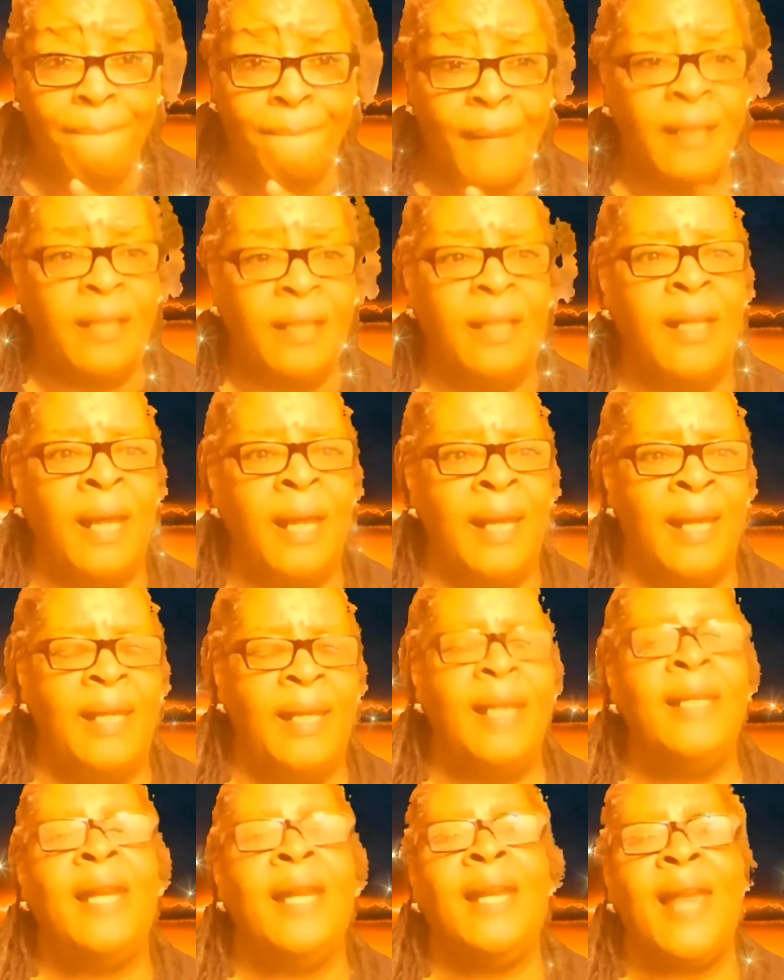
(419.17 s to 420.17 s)
Okay? And,
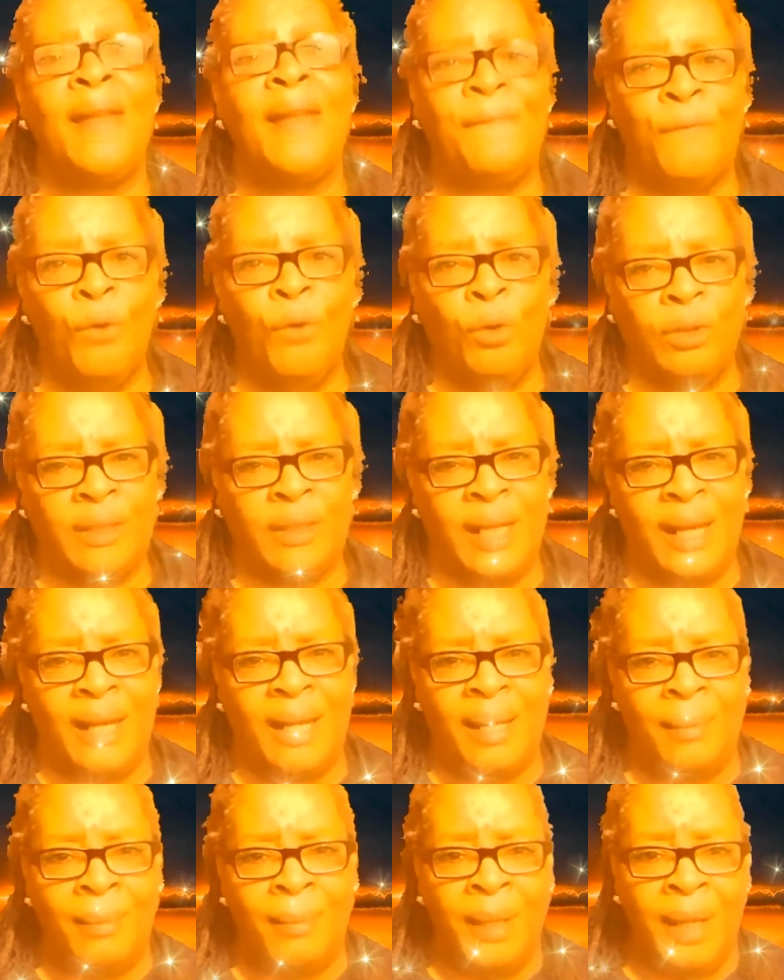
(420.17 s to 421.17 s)
to, and then he did that full